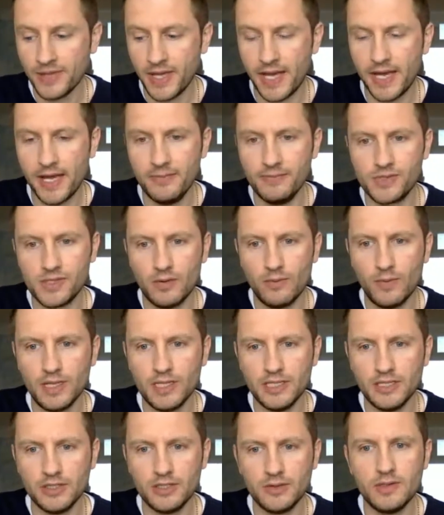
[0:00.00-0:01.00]
Um, so while
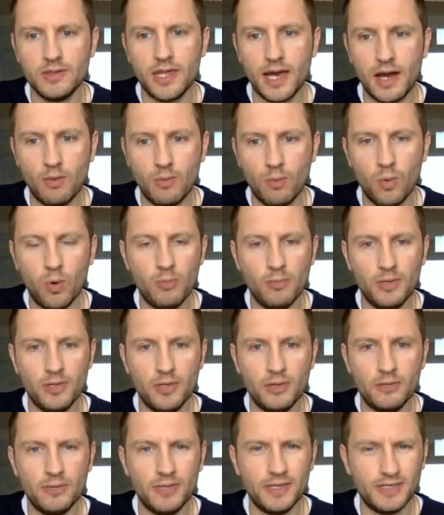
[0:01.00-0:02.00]
you're doing that warming
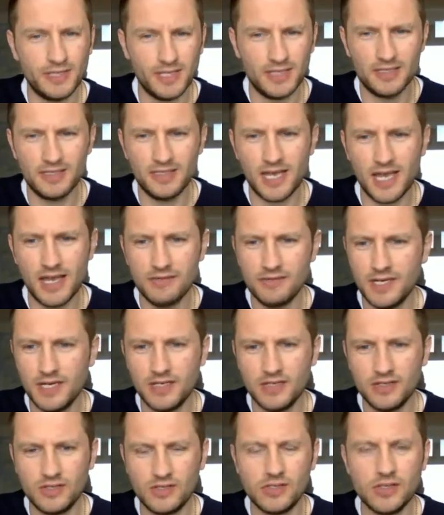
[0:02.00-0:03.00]
up, as Dave said
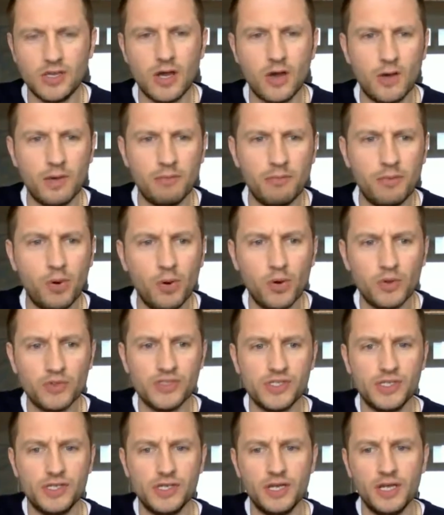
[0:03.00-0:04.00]
is so
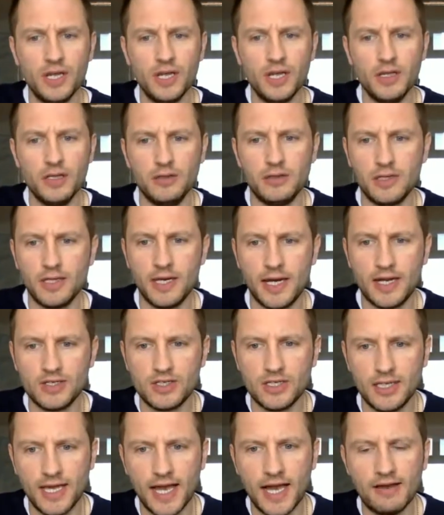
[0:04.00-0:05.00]
important, you can
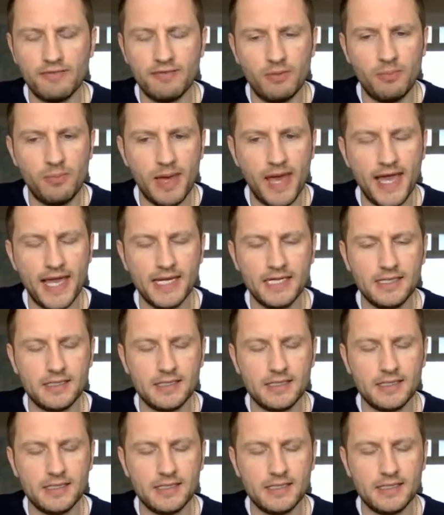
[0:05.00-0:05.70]
actually have a page